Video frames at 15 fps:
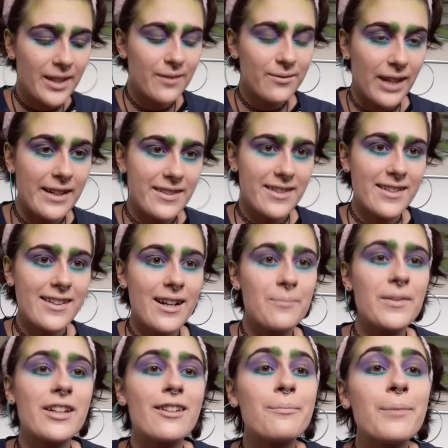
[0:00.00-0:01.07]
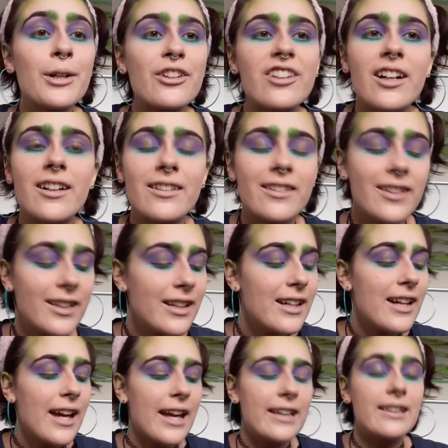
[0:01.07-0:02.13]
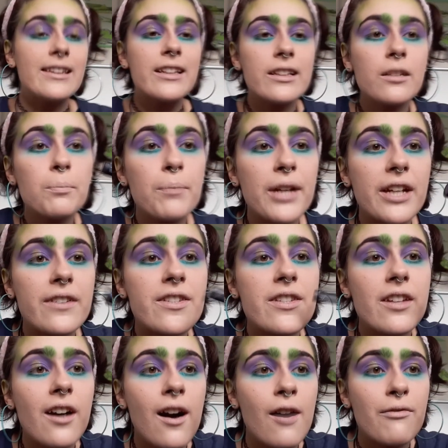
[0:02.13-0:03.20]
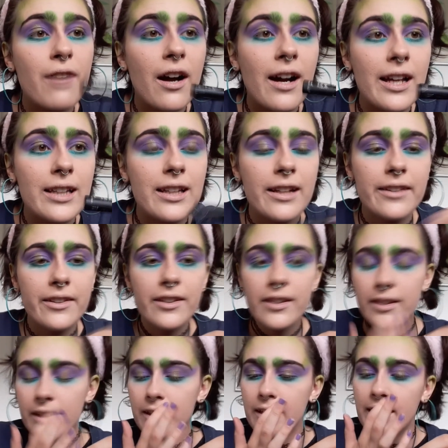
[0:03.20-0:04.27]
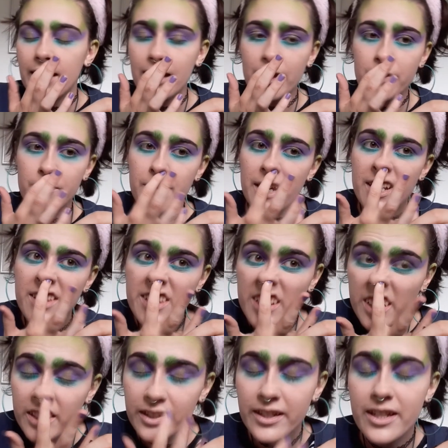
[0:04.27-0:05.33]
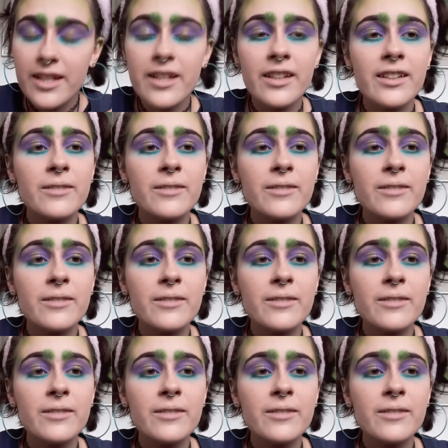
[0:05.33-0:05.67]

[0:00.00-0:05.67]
Right, I'm gonna put on a little bit of eyeliner, and basically,